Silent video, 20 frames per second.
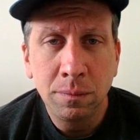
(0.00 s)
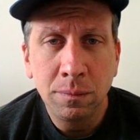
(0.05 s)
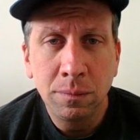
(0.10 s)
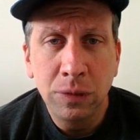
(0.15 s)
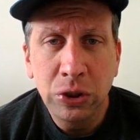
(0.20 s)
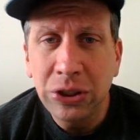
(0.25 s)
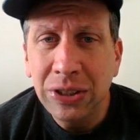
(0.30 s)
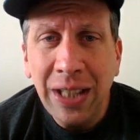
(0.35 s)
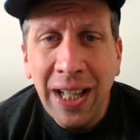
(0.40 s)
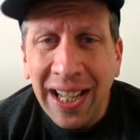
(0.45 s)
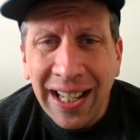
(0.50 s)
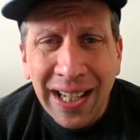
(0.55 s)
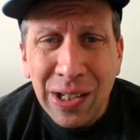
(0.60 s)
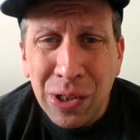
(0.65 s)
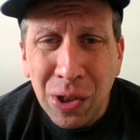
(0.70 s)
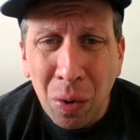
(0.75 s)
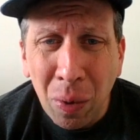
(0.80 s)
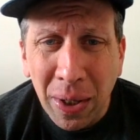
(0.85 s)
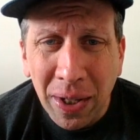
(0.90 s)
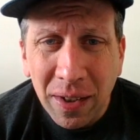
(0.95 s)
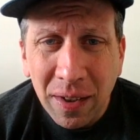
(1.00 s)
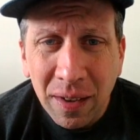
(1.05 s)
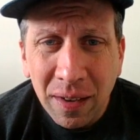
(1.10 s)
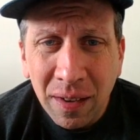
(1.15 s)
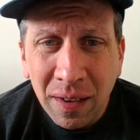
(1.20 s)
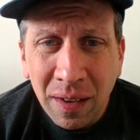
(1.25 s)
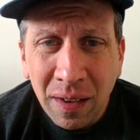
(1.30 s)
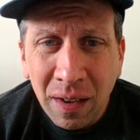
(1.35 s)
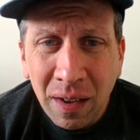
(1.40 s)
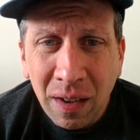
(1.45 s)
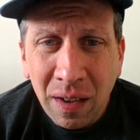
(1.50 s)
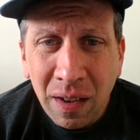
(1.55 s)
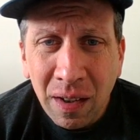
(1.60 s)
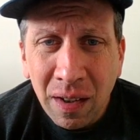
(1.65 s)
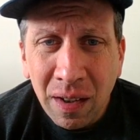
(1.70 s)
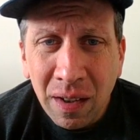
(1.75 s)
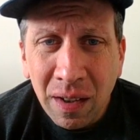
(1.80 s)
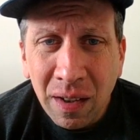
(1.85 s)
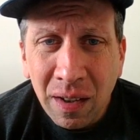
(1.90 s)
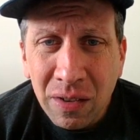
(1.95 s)
She's not going to do it.
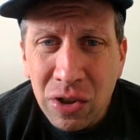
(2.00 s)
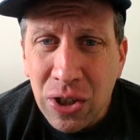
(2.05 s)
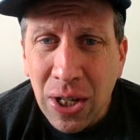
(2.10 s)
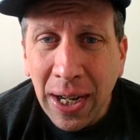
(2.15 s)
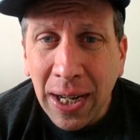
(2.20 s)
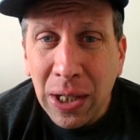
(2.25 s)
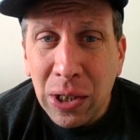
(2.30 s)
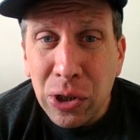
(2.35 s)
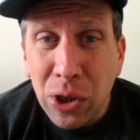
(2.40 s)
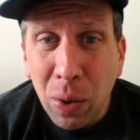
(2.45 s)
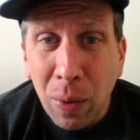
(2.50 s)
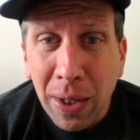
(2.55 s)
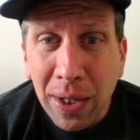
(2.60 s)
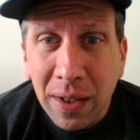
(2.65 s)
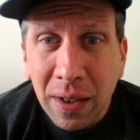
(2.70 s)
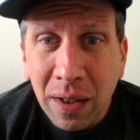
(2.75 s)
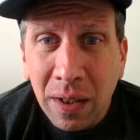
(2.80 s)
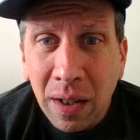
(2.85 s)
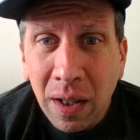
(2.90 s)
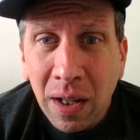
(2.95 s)
She's not going to do it.